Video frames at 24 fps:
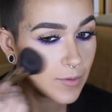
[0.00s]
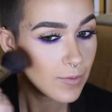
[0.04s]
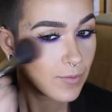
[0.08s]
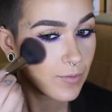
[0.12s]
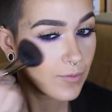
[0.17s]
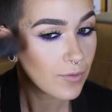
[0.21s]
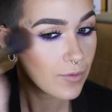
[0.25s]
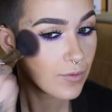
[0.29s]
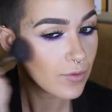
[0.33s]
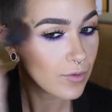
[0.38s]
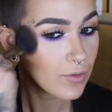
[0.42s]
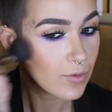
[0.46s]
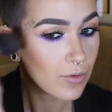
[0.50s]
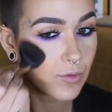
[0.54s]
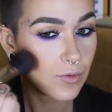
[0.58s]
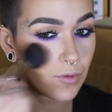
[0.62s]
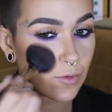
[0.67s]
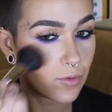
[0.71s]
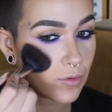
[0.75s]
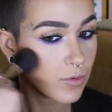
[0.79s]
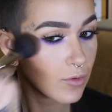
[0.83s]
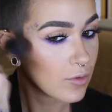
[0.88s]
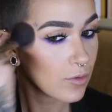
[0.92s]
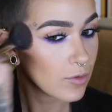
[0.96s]

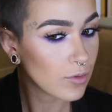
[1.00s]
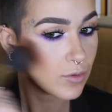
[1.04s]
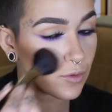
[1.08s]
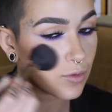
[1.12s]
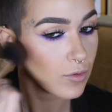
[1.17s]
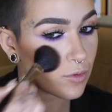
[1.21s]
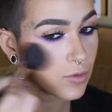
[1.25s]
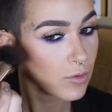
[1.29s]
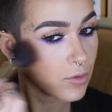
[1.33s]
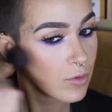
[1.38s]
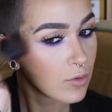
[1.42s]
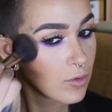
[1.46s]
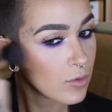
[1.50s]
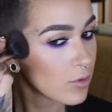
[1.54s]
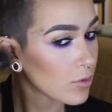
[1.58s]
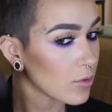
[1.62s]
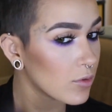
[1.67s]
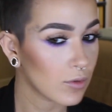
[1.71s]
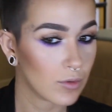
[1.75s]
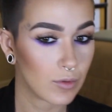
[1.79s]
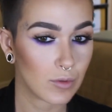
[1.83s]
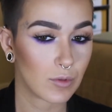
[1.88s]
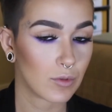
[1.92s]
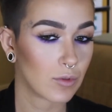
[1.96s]

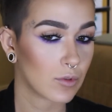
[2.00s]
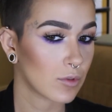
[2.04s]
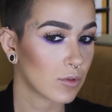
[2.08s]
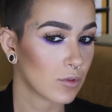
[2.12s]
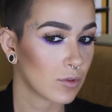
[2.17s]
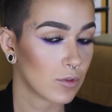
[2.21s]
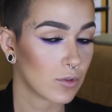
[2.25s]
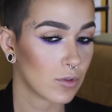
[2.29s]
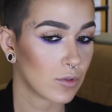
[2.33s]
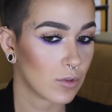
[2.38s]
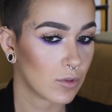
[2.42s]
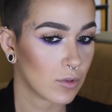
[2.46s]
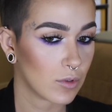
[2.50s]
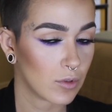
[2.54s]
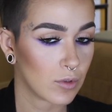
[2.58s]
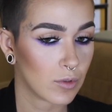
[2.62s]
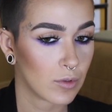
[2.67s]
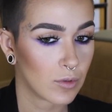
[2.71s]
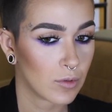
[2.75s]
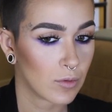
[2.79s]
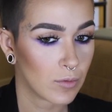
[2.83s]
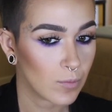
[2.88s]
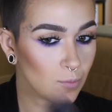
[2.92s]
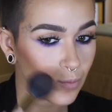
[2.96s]

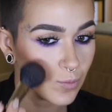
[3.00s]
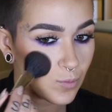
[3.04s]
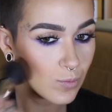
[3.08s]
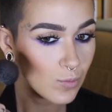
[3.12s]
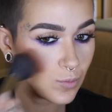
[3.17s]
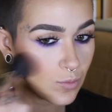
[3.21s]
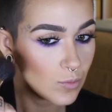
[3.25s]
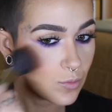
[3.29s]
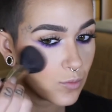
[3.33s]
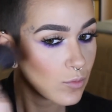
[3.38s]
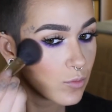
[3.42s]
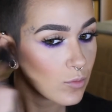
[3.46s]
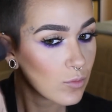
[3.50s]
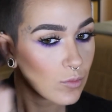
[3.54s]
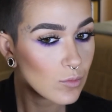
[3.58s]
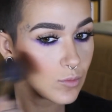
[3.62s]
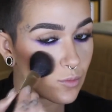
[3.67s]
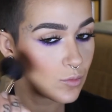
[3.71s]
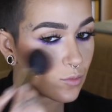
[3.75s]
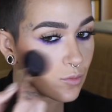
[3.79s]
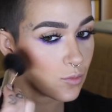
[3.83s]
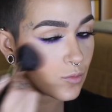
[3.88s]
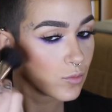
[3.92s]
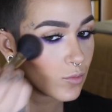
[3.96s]

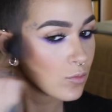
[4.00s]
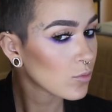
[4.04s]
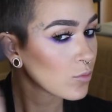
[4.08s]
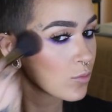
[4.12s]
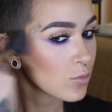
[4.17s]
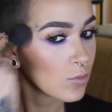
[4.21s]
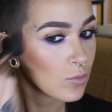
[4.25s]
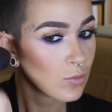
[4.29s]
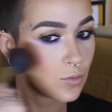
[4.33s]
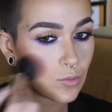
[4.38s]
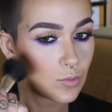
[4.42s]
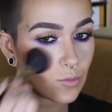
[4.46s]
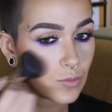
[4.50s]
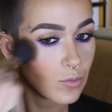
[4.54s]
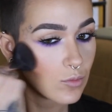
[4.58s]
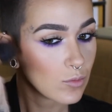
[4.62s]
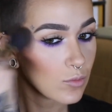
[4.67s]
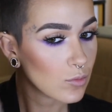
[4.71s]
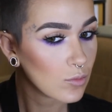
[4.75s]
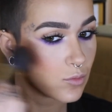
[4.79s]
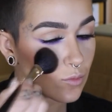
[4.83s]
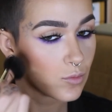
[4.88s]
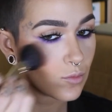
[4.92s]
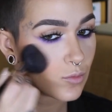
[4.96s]

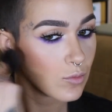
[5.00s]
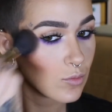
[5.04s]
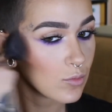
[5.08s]
(silence)